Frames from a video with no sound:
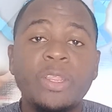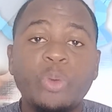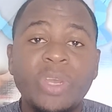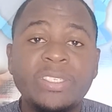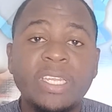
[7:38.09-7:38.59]

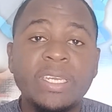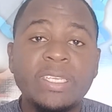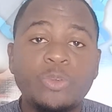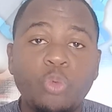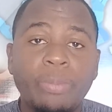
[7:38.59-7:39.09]
the West
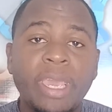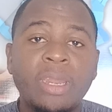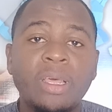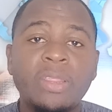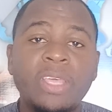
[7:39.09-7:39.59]
Indies
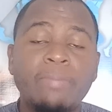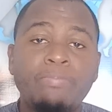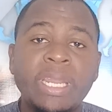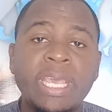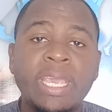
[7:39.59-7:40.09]
women, they
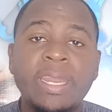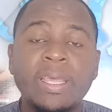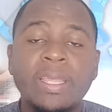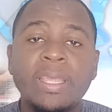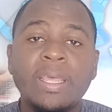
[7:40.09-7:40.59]
played